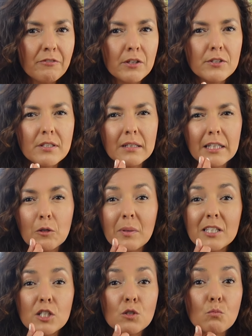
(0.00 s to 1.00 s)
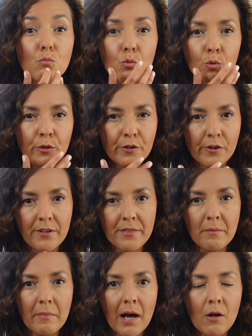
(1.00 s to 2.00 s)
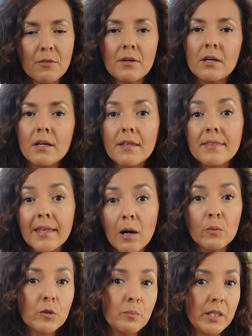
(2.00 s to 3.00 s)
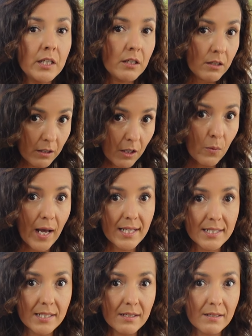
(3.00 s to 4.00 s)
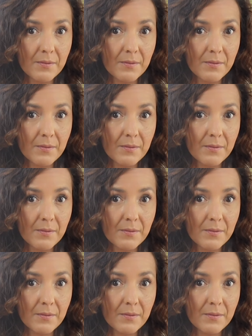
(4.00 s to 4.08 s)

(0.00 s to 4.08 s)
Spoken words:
feels a little bit smoother in the mouth. That would be low acid.